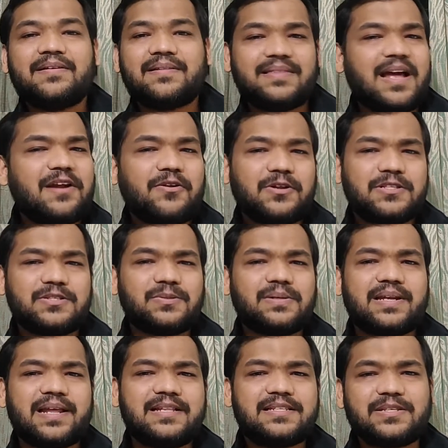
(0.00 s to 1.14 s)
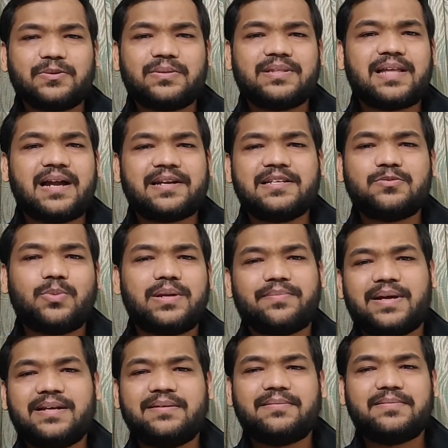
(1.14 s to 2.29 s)
That also tells you that is 1
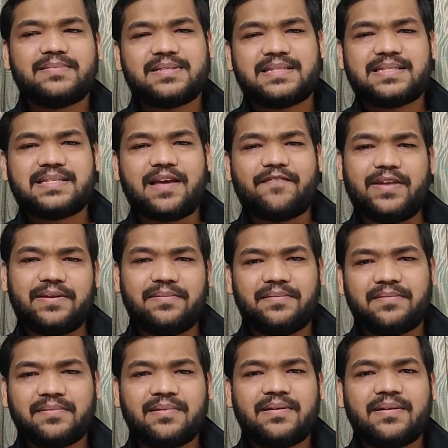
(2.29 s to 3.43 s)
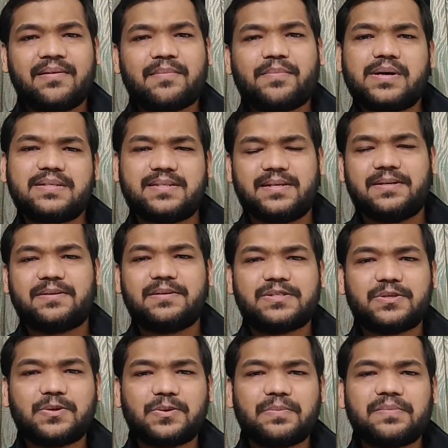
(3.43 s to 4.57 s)
by 7%.
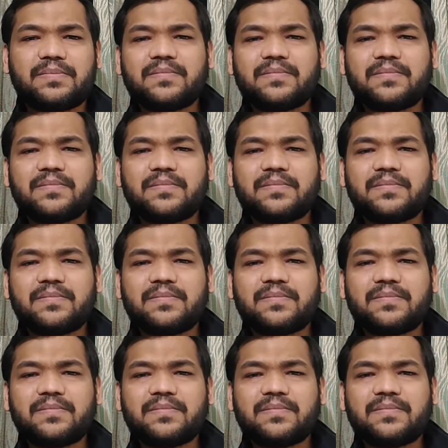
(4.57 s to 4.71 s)
So,